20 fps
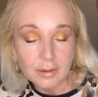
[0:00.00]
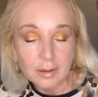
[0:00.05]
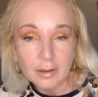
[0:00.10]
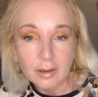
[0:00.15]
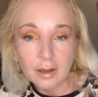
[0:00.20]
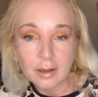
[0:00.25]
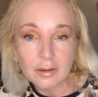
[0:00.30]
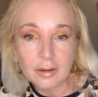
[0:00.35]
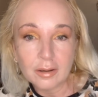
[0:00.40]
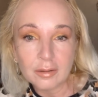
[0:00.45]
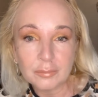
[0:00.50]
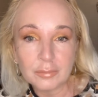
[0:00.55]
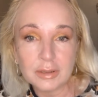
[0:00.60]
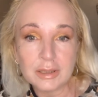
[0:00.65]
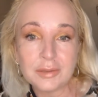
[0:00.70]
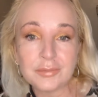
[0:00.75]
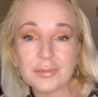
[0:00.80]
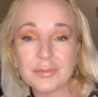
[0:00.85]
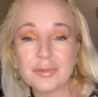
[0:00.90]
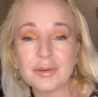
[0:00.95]
I can't believe
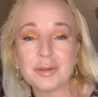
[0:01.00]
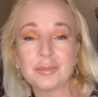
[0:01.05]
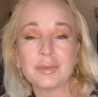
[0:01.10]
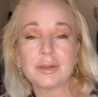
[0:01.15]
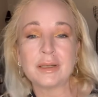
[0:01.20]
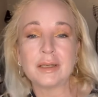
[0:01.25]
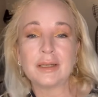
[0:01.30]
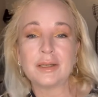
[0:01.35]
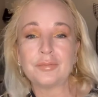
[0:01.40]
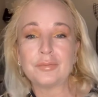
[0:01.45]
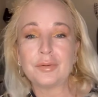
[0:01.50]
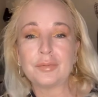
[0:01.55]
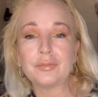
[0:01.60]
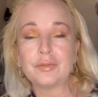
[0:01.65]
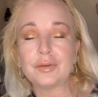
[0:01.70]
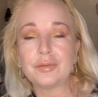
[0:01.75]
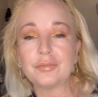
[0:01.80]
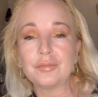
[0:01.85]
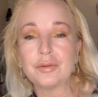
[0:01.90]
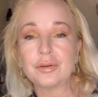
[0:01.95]
I'm going to be nearly
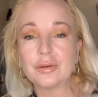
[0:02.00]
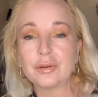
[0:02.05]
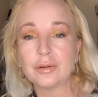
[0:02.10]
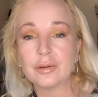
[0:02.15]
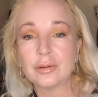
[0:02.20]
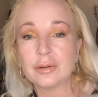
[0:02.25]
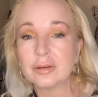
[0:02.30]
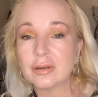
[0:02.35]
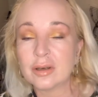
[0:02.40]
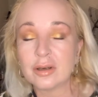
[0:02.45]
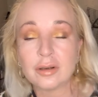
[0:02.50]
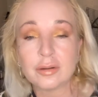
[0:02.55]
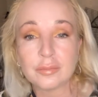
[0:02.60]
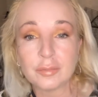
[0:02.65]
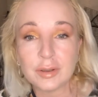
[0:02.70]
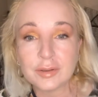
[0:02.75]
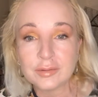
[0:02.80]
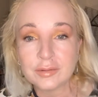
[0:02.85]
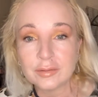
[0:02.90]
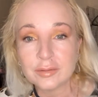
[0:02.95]
54. God,
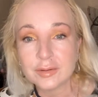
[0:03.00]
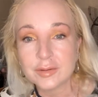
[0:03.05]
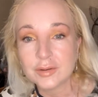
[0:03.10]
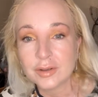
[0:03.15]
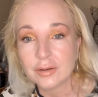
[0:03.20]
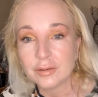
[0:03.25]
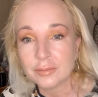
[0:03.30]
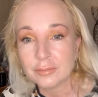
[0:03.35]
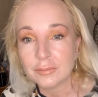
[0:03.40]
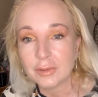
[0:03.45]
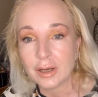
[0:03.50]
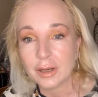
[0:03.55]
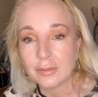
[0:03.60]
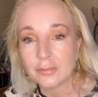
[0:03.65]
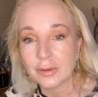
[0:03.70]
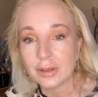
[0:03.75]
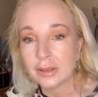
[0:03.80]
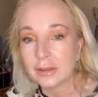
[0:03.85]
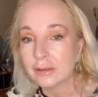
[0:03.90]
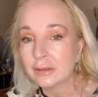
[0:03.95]
where's all the time
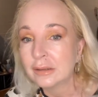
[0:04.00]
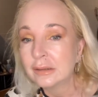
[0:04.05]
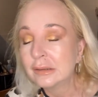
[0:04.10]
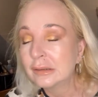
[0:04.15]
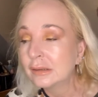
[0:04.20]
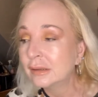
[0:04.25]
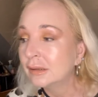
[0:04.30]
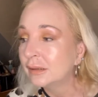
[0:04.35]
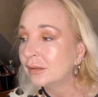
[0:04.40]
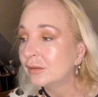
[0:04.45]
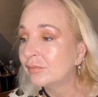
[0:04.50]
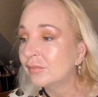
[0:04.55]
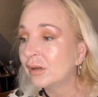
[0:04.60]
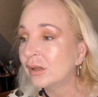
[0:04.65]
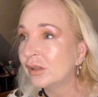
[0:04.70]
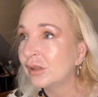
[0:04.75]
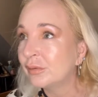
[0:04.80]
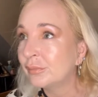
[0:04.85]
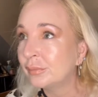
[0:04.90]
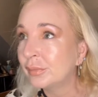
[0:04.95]
going? It's
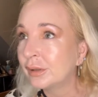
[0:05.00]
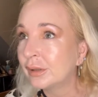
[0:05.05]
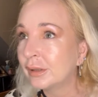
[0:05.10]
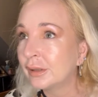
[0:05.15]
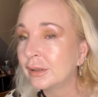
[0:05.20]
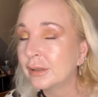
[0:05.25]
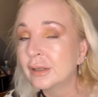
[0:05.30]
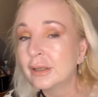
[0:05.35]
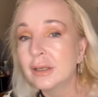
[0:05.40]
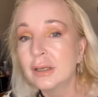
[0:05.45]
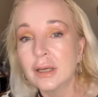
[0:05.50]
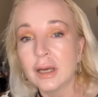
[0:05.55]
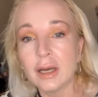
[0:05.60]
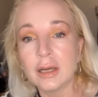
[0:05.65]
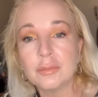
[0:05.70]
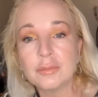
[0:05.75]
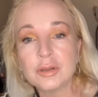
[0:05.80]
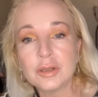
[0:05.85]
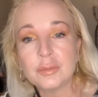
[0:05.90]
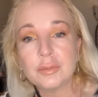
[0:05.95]
flying by.
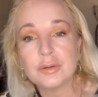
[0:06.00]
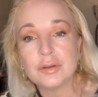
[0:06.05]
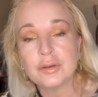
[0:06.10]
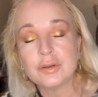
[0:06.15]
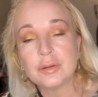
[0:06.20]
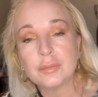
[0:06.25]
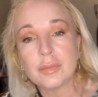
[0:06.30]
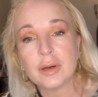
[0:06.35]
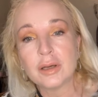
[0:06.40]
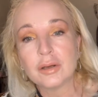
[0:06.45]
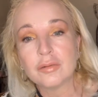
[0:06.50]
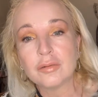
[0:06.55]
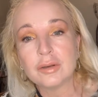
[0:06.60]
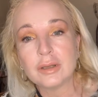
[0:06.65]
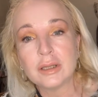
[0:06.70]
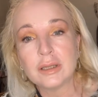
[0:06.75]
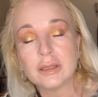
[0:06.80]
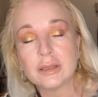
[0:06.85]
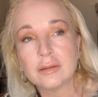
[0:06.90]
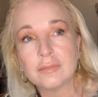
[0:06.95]
I'm going to be doing a
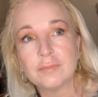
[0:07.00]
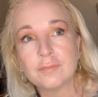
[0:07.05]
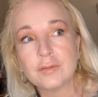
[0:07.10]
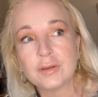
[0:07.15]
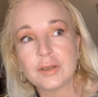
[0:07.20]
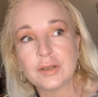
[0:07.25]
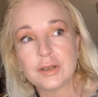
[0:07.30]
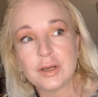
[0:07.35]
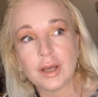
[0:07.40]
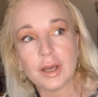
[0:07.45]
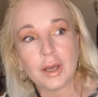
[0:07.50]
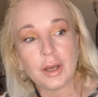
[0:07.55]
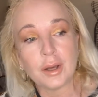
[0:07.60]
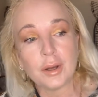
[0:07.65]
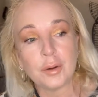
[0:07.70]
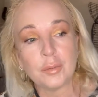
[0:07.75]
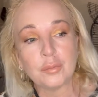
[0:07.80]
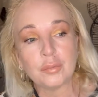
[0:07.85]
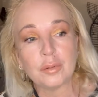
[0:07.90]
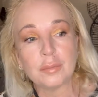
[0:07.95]
microneedling
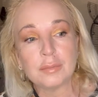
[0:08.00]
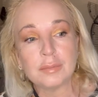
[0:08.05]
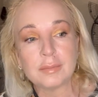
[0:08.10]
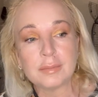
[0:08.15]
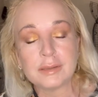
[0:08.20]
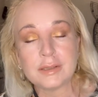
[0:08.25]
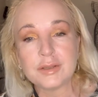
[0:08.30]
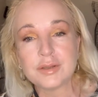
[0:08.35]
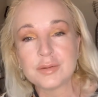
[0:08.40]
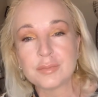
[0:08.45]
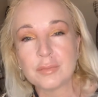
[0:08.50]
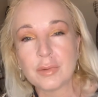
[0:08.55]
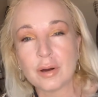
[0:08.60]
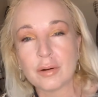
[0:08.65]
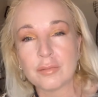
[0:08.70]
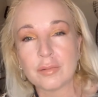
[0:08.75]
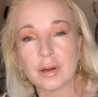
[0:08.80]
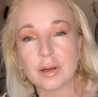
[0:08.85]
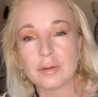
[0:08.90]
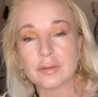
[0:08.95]
video probably
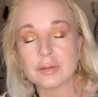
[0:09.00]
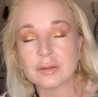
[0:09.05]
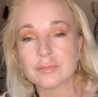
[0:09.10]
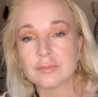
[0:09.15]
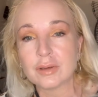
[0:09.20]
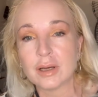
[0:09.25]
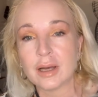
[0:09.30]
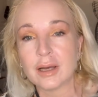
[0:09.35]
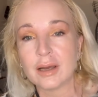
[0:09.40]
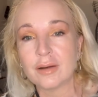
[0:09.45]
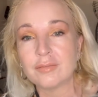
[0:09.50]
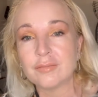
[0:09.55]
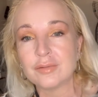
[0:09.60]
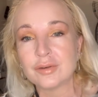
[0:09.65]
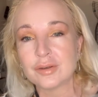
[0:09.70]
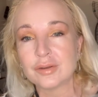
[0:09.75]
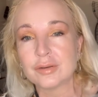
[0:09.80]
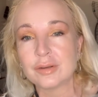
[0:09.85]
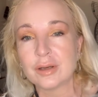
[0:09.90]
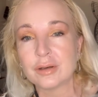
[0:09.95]
tomorrow because I haven't
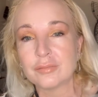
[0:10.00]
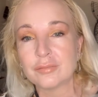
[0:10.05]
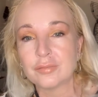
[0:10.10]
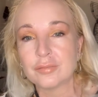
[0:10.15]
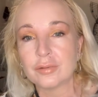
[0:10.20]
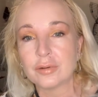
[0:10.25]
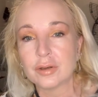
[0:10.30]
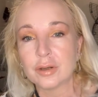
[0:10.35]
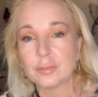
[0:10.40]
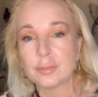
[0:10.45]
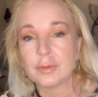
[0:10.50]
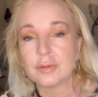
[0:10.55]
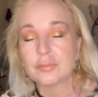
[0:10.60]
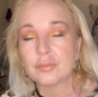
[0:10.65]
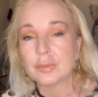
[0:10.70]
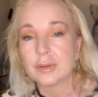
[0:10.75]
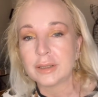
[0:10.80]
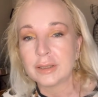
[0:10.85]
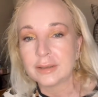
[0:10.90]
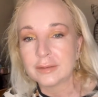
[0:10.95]
done that for a couple of
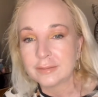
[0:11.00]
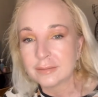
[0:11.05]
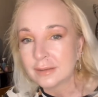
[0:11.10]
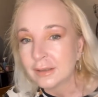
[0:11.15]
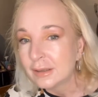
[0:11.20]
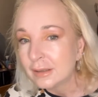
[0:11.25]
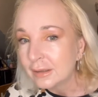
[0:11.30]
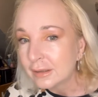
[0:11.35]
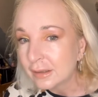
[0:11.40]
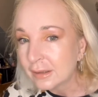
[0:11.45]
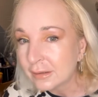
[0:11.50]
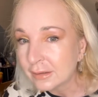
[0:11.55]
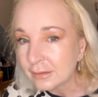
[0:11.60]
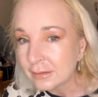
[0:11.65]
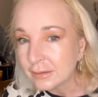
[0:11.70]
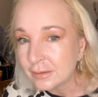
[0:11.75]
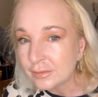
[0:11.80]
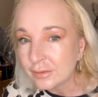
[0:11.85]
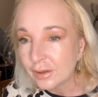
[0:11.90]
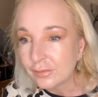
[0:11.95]
weeks, and
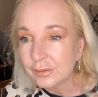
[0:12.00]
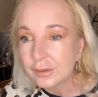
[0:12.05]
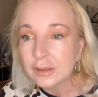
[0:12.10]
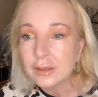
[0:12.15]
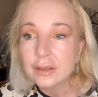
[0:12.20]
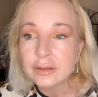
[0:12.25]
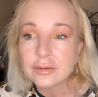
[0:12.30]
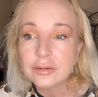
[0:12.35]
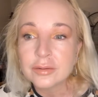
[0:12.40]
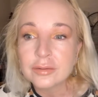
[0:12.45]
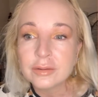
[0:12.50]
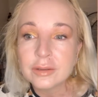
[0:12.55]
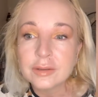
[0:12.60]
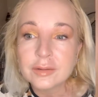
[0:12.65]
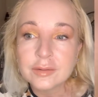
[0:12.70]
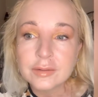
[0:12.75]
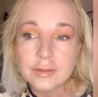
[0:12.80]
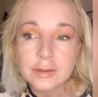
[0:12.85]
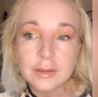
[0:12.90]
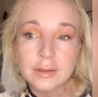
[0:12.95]
I think I do need
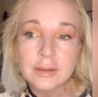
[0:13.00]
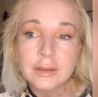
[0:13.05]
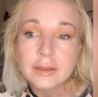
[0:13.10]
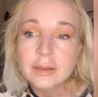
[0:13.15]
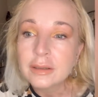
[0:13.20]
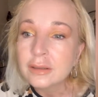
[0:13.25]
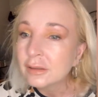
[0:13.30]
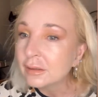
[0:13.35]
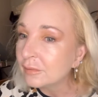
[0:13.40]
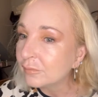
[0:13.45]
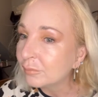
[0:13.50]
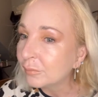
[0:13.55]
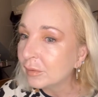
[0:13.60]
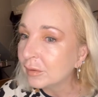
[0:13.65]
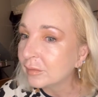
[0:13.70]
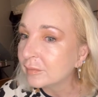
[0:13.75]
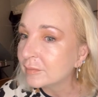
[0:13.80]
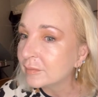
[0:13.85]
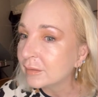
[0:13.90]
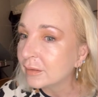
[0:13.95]
to give my
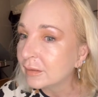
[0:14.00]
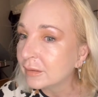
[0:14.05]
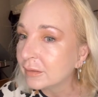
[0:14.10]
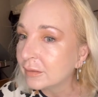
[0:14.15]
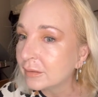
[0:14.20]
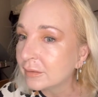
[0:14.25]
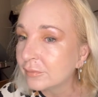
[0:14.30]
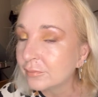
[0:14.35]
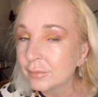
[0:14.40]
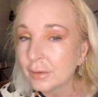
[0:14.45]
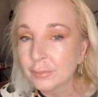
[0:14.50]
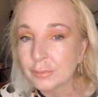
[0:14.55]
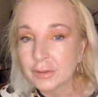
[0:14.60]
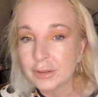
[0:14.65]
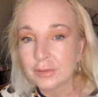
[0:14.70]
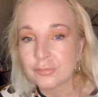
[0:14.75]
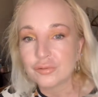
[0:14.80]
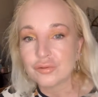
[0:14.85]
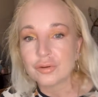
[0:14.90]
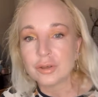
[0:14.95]
skin a bit
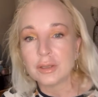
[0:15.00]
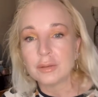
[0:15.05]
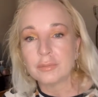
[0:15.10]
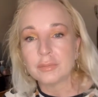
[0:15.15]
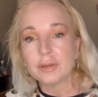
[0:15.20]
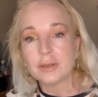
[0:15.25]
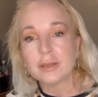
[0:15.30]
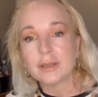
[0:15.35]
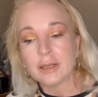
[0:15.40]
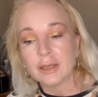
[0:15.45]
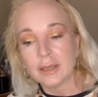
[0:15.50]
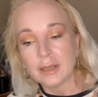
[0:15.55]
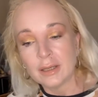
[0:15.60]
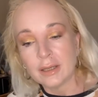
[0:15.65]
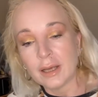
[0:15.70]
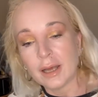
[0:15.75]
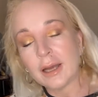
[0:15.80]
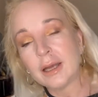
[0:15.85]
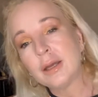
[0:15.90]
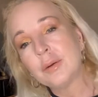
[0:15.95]
of treatment.
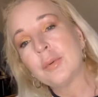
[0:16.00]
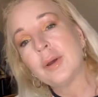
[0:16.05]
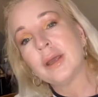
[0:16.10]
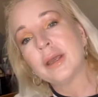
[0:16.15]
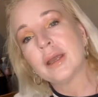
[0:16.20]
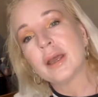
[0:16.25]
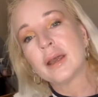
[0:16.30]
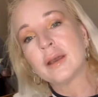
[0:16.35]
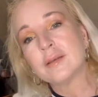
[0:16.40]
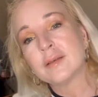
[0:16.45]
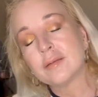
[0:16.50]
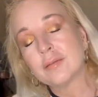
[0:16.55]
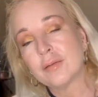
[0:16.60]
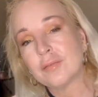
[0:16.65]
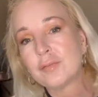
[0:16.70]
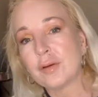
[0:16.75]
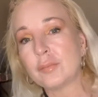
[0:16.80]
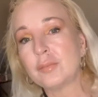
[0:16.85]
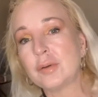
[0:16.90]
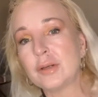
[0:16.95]
Anyway, guys, have a
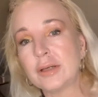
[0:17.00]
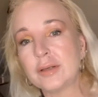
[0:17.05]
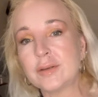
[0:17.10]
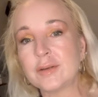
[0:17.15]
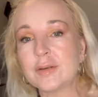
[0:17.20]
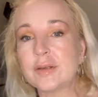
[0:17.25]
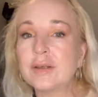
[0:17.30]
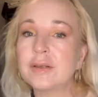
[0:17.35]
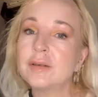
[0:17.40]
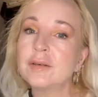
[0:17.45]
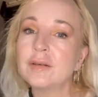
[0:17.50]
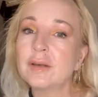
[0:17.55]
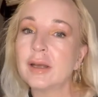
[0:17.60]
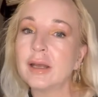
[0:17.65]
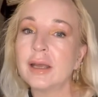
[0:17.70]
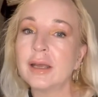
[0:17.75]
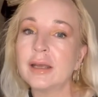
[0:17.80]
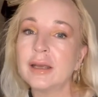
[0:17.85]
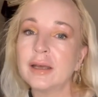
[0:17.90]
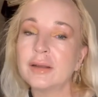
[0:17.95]
fabulous
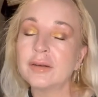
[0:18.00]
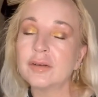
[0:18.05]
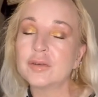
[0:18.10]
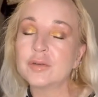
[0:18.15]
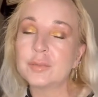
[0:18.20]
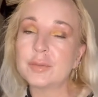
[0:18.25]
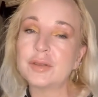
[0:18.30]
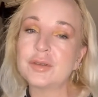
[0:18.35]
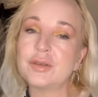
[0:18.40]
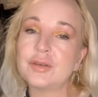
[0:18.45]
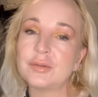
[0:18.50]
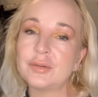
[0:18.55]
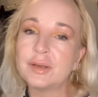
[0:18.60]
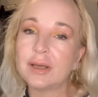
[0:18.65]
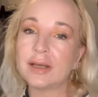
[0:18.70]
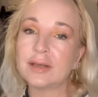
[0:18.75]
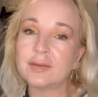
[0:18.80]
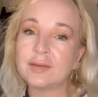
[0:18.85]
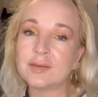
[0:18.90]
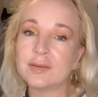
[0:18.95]
Sunday, and I'll speak to you
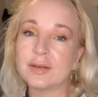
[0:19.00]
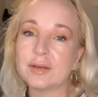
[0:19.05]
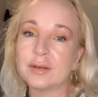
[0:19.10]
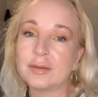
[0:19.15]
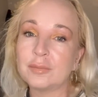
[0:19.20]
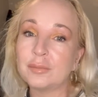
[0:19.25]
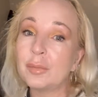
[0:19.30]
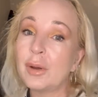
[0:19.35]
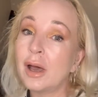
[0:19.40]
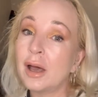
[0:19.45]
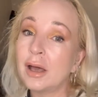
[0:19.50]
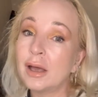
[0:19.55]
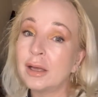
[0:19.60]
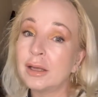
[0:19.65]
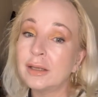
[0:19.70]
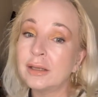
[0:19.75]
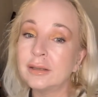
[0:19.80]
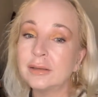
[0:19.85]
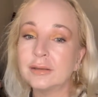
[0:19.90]
again soon. Bye.